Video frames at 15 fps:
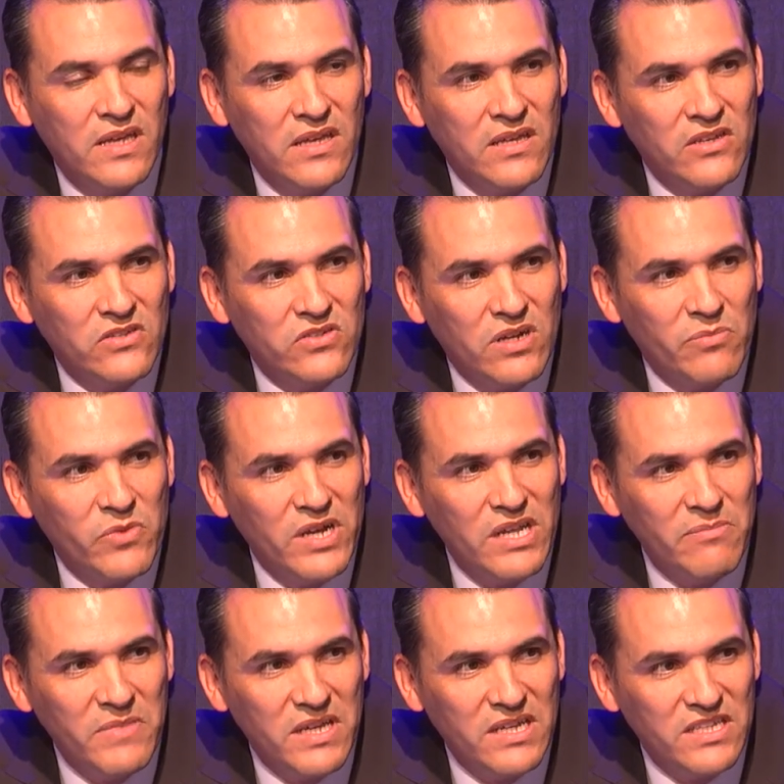So I'm running
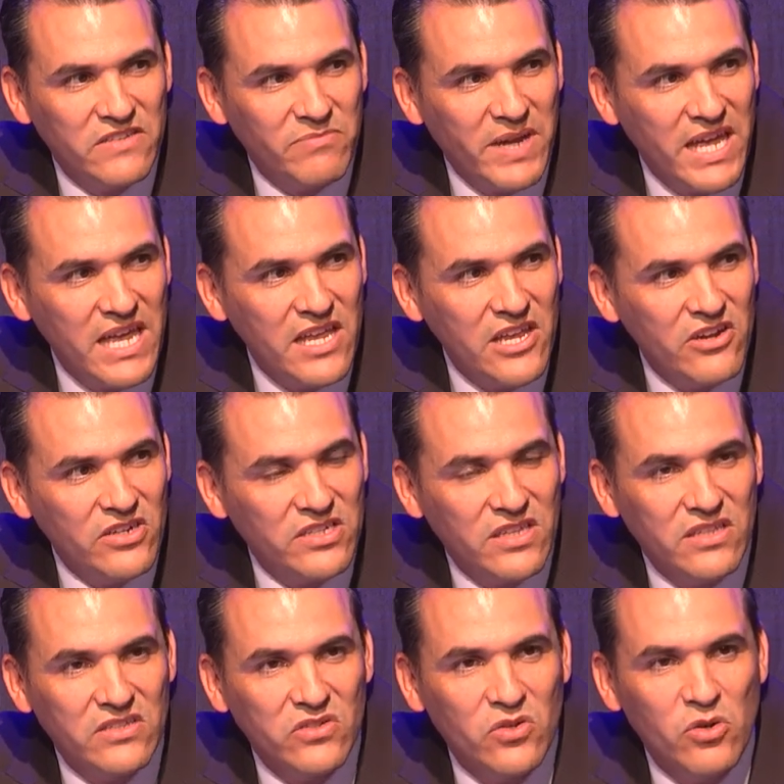because of my 8 years on the
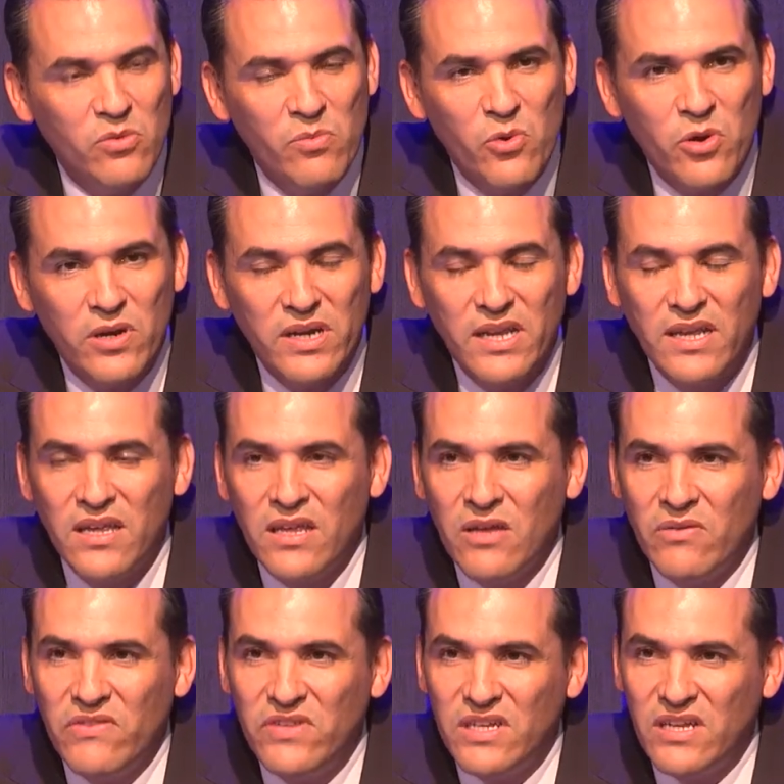school board.
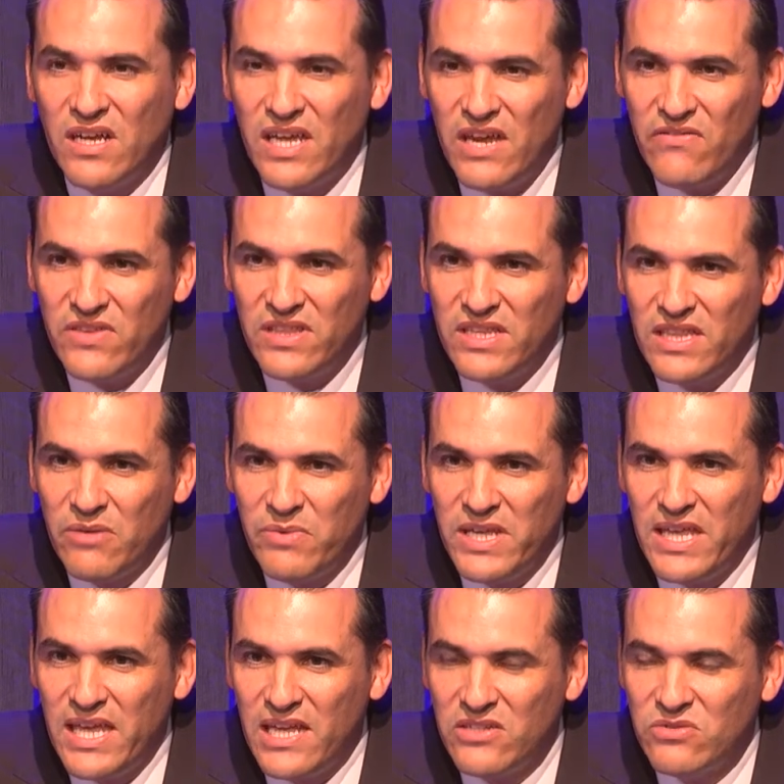We've done everything that we
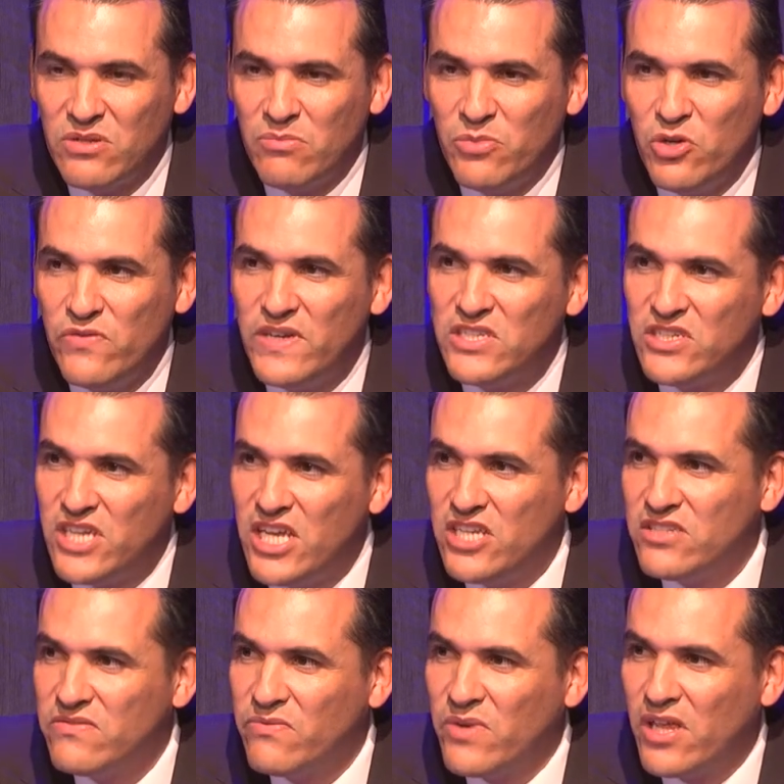can to improve
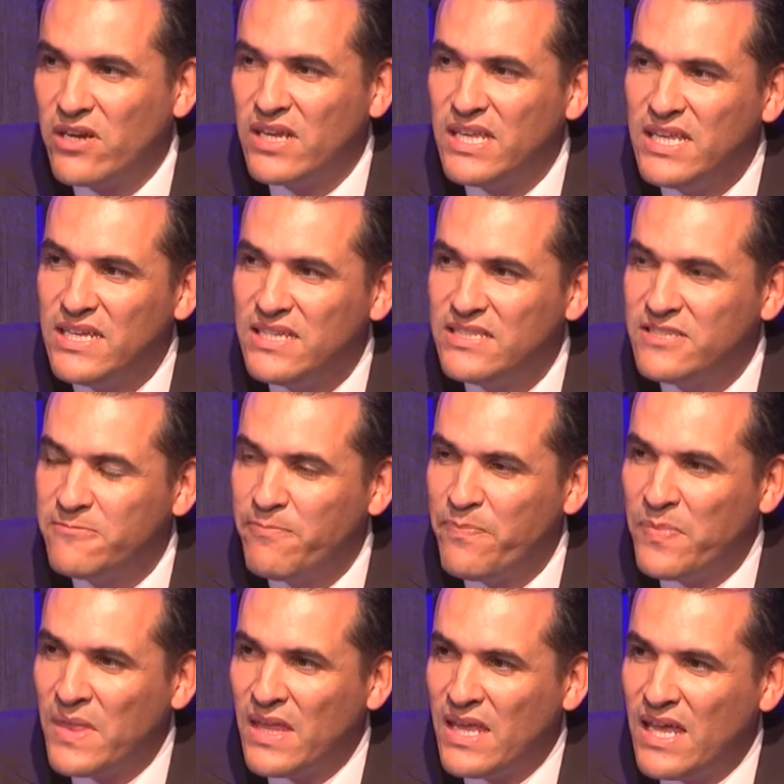education with our kids.
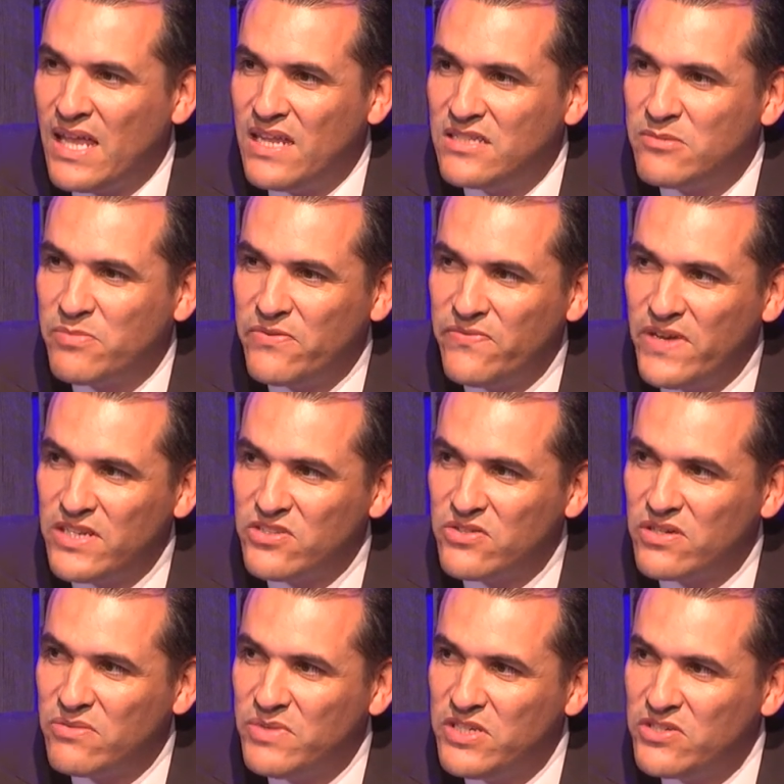And as a professor and
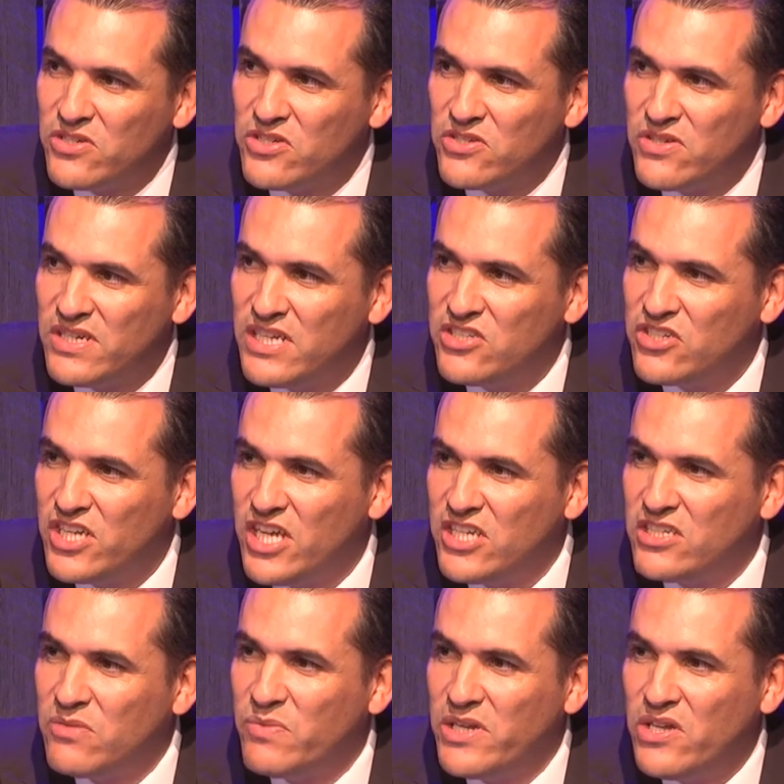researcher in
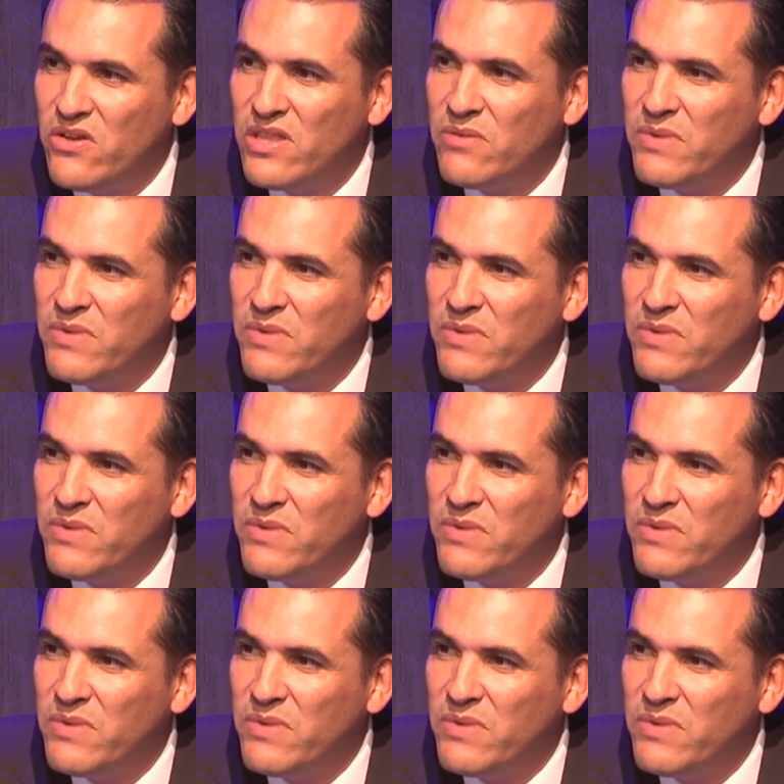education, we know that we